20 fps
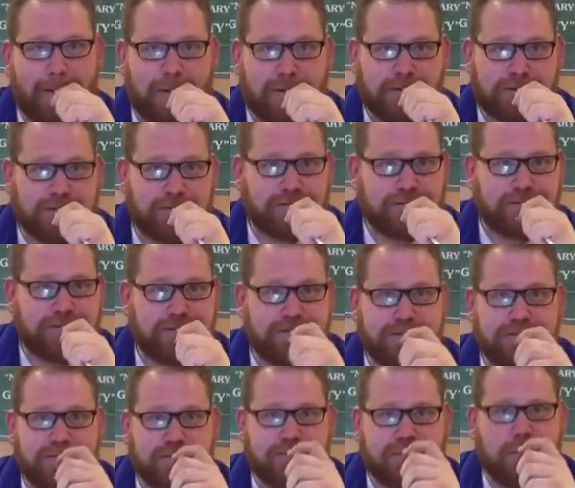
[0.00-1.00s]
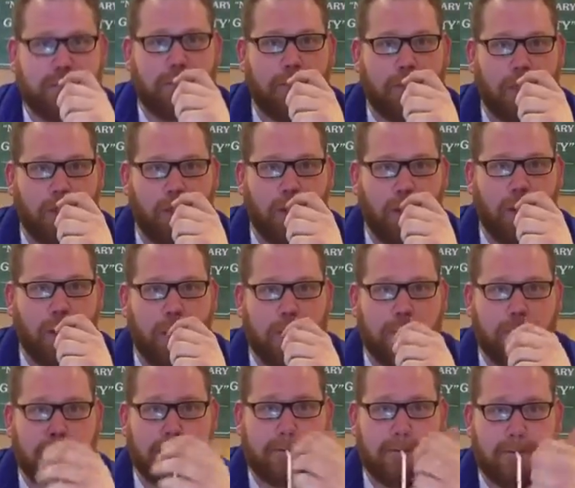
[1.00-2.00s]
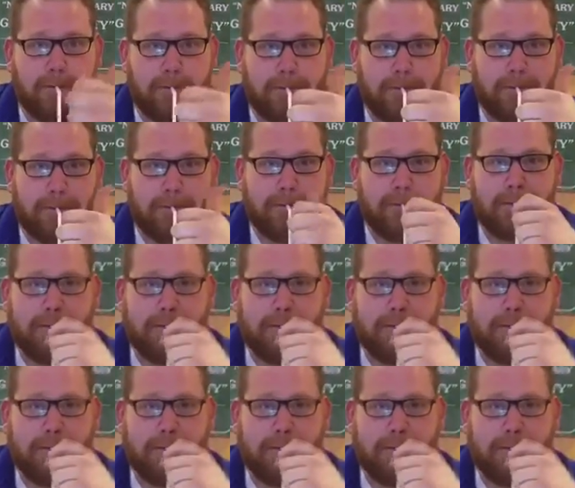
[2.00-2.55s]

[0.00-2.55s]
He's so happy to be here at O'Charley's in the